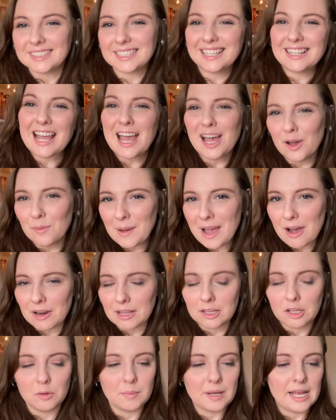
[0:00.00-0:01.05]
help out a
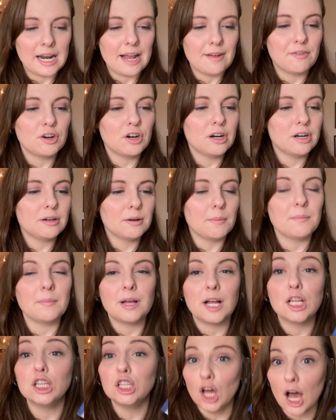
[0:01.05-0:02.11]
little bit. I've heard
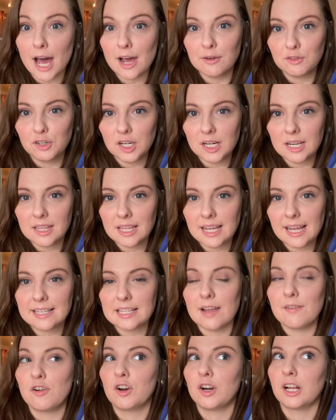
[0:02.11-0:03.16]
a lot of good things.
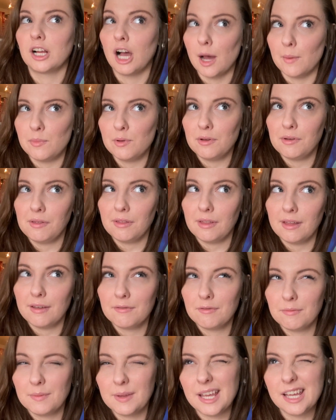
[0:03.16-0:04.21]
I've heard a couple of
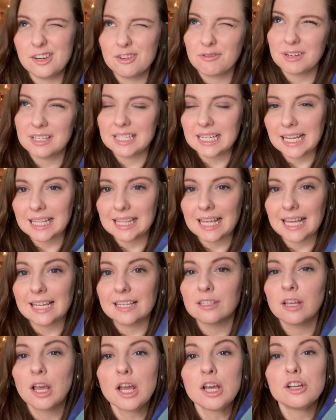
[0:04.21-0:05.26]
interesting
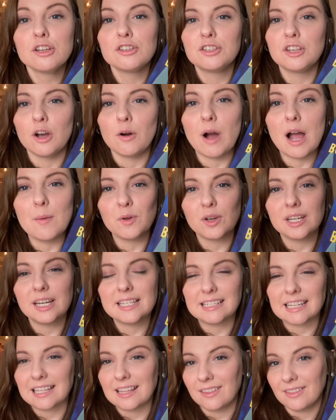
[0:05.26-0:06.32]
things. So I'm going to
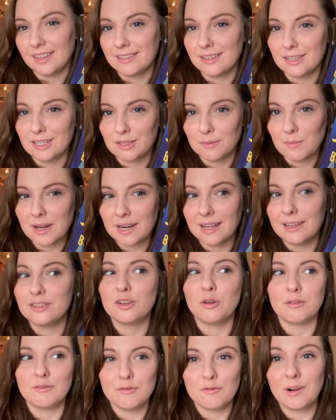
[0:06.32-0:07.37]
say that this is smutty.
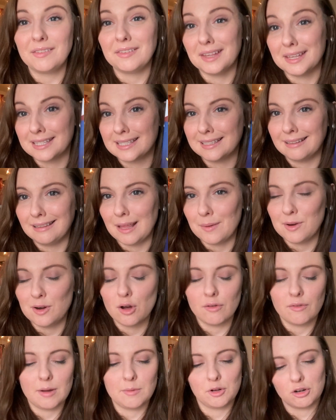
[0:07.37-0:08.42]
So if you've read this, let me know
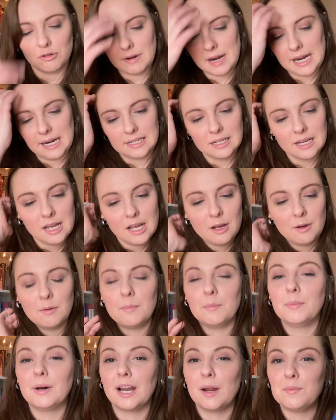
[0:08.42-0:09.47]
if I'm correct.
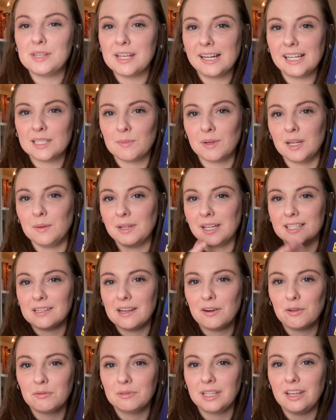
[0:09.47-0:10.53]
But I'm saying it's smutty because
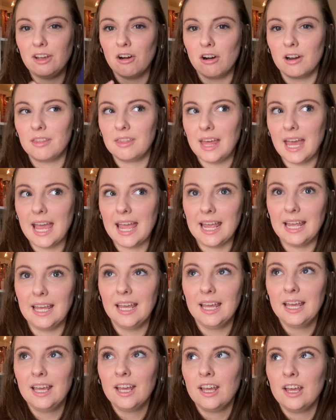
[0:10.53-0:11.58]
not only are they
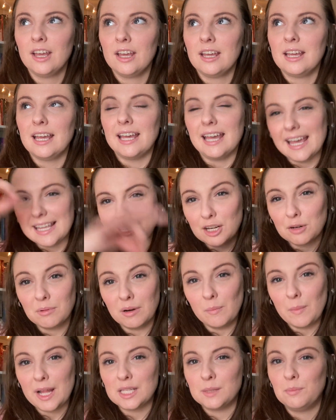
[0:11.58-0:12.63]
is it a
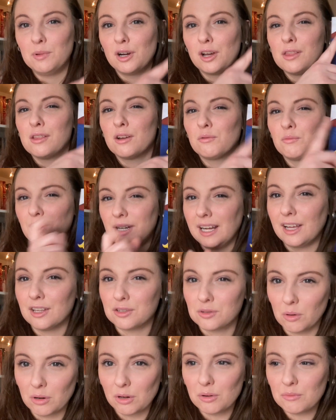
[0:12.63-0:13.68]
romance book? They're reading
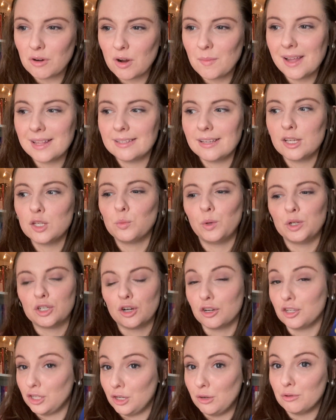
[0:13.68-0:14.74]
historical romances, which are
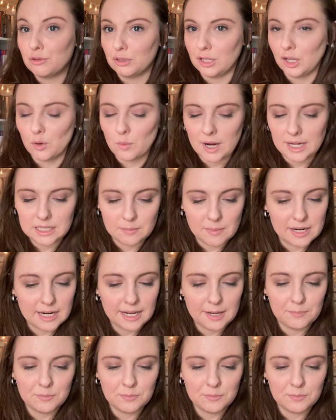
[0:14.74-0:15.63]
usually quite smutty.